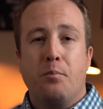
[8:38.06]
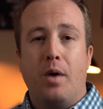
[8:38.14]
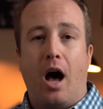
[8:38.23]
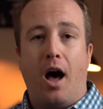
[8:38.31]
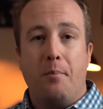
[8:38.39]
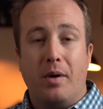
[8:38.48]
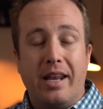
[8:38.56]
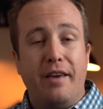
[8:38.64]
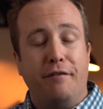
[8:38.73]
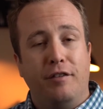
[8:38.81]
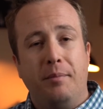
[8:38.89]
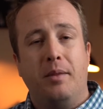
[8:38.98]
But he
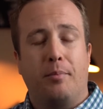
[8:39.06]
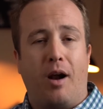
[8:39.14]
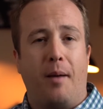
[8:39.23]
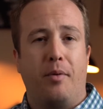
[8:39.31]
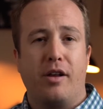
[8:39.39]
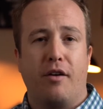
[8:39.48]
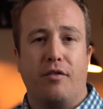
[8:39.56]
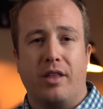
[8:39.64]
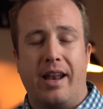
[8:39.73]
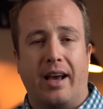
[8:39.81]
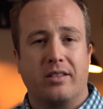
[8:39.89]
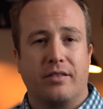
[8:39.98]
flipped the property over
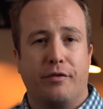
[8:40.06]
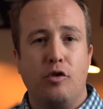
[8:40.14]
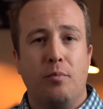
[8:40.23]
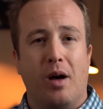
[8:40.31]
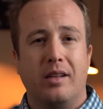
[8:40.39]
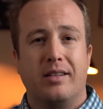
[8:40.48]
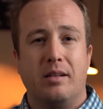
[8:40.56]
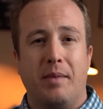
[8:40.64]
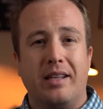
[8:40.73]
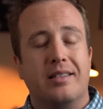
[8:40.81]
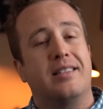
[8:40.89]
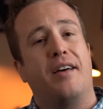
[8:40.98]
the next few months and
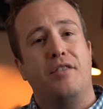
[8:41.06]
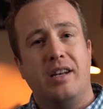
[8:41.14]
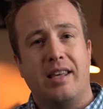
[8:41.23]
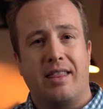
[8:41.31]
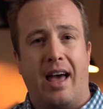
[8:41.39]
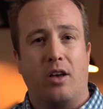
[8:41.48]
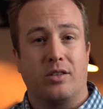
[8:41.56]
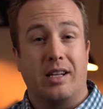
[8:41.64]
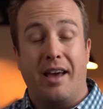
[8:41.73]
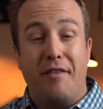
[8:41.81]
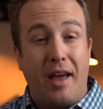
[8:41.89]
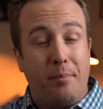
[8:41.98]
made $70,000.
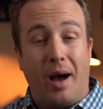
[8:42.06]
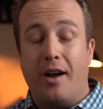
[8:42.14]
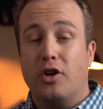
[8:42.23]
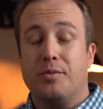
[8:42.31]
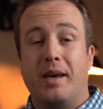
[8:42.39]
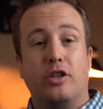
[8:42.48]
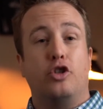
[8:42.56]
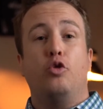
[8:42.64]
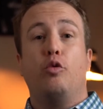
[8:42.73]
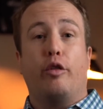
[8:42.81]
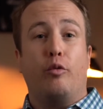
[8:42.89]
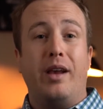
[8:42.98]
I've had buyers make
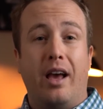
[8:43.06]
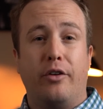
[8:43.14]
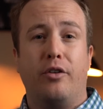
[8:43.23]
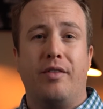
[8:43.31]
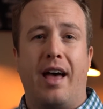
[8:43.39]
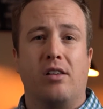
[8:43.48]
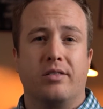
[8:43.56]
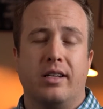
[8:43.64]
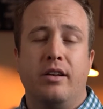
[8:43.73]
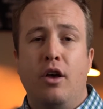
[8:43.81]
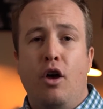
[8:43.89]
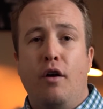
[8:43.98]

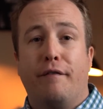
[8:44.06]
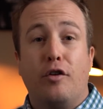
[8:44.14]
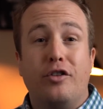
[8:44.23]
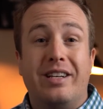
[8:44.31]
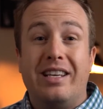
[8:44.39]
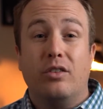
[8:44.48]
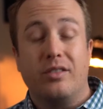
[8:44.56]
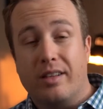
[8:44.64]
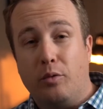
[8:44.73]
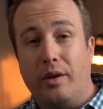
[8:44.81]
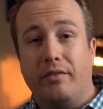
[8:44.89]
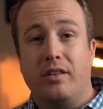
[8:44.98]
$200,000-$300,000 for deals
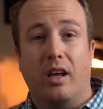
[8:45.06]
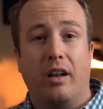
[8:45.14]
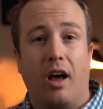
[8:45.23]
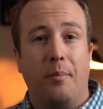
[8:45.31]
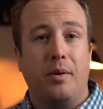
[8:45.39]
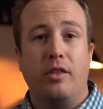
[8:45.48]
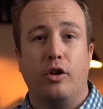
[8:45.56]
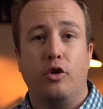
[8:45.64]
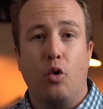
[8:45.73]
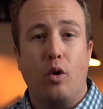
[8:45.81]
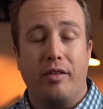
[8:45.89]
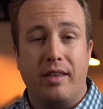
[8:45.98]
that we've done up in the
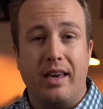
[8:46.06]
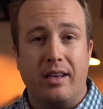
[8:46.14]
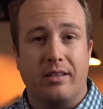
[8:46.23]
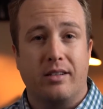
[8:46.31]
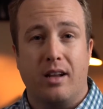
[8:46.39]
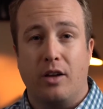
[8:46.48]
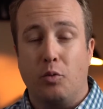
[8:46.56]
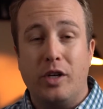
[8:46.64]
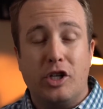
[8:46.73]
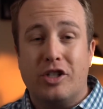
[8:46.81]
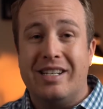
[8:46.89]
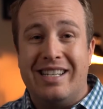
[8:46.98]
Northeast. We
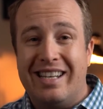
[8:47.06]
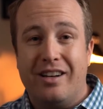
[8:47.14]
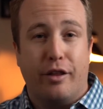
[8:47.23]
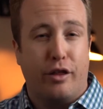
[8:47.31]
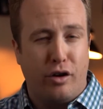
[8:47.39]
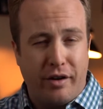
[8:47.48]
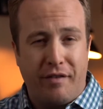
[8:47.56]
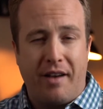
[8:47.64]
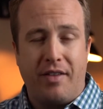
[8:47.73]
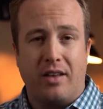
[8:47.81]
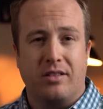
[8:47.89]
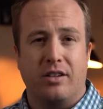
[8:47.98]
just did a
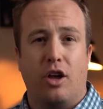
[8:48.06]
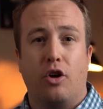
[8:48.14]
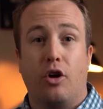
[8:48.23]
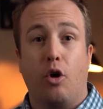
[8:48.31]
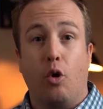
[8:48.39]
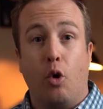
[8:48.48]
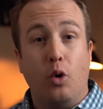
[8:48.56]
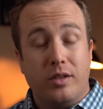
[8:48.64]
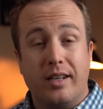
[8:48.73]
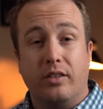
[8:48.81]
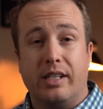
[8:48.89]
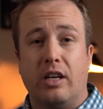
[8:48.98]
$35,000
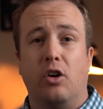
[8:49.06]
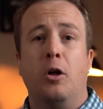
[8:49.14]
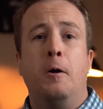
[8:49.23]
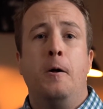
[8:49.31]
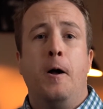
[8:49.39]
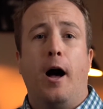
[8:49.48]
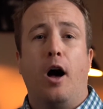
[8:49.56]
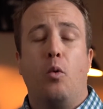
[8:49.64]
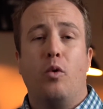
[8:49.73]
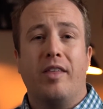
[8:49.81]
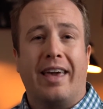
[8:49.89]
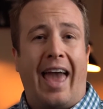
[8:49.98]
wholesale deal
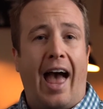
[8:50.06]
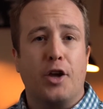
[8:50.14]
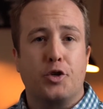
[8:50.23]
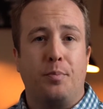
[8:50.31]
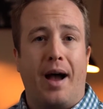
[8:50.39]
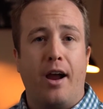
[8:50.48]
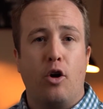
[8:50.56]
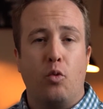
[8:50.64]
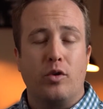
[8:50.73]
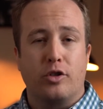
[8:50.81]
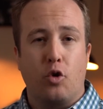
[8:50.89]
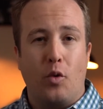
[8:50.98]
where the cash buyer
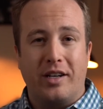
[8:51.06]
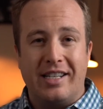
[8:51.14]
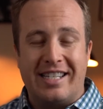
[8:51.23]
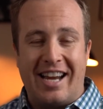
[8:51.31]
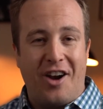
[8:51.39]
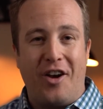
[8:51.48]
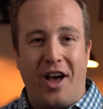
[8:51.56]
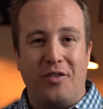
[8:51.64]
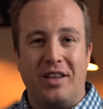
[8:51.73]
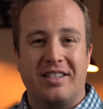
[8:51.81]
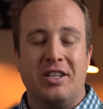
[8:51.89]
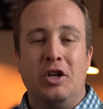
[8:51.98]
was going to tear down
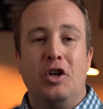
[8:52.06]
this